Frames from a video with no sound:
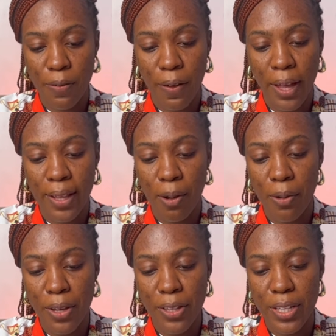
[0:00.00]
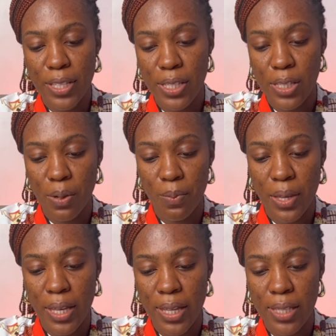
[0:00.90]
find out what you need to
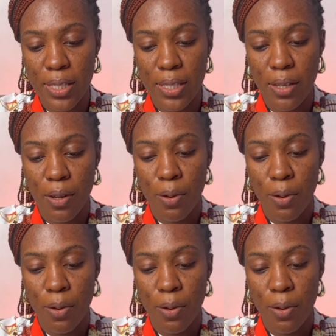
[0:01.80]
submit,